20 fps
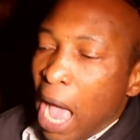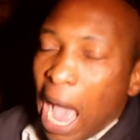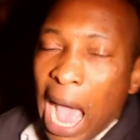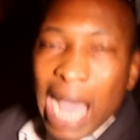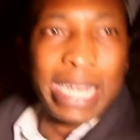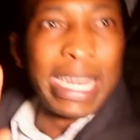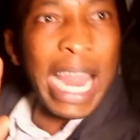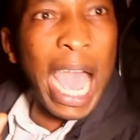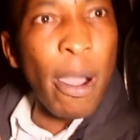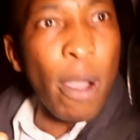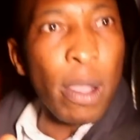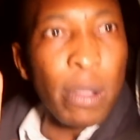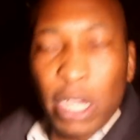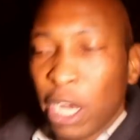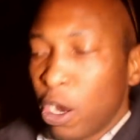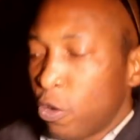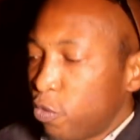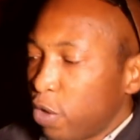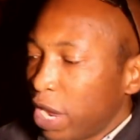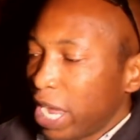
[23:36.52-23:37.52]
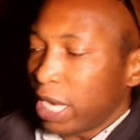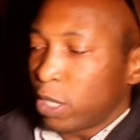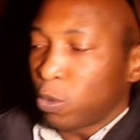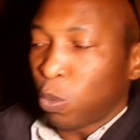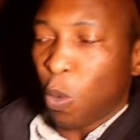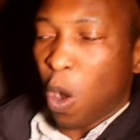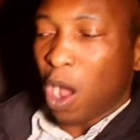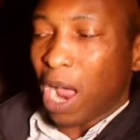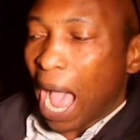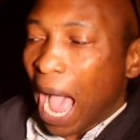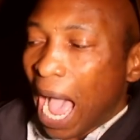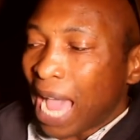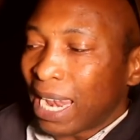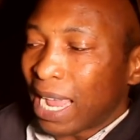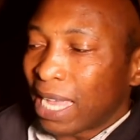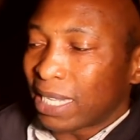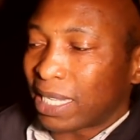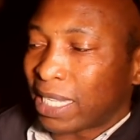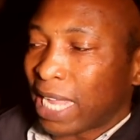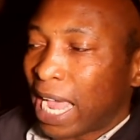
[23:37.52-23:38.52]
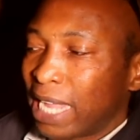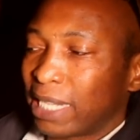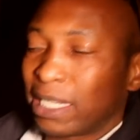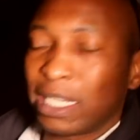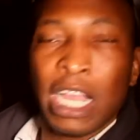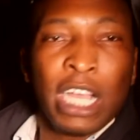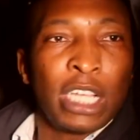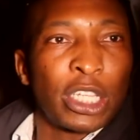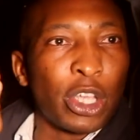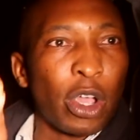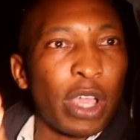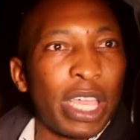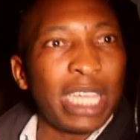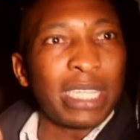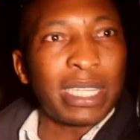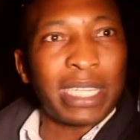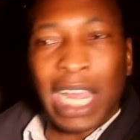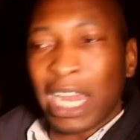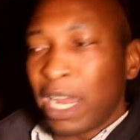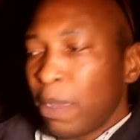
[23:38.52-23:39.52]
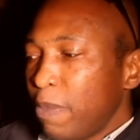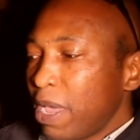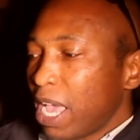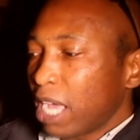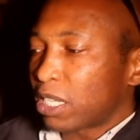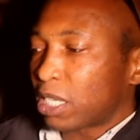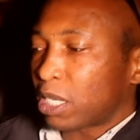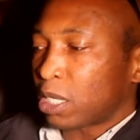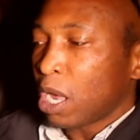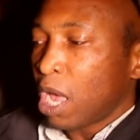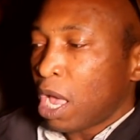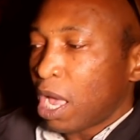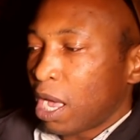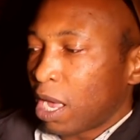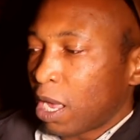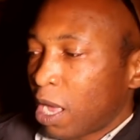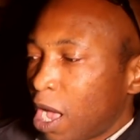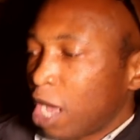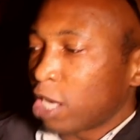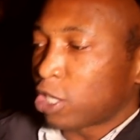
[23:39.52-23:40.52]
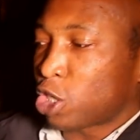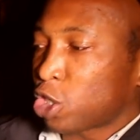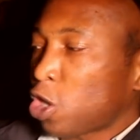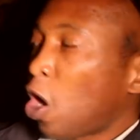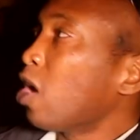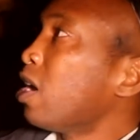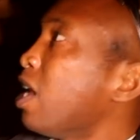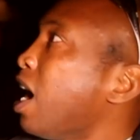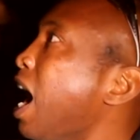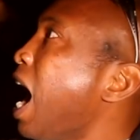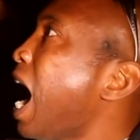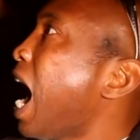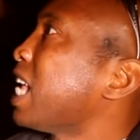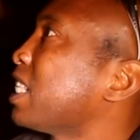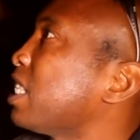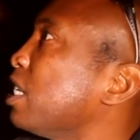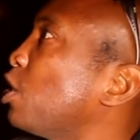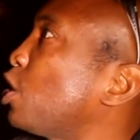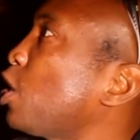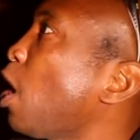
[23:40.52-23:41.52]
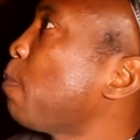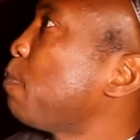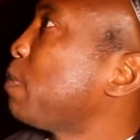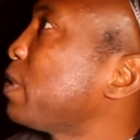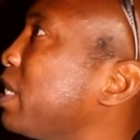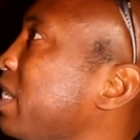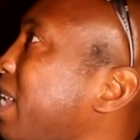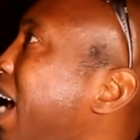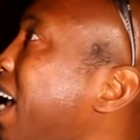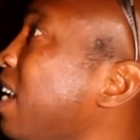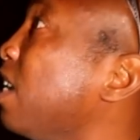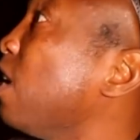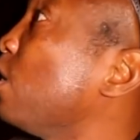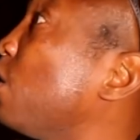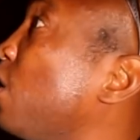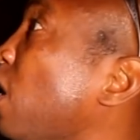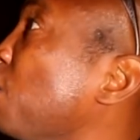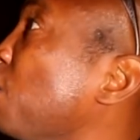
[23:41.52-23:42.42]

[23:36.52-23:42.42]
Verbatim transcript: And now I'm going to read what Allah said. So he's telling me a, a, a scholar has interpreted Allah and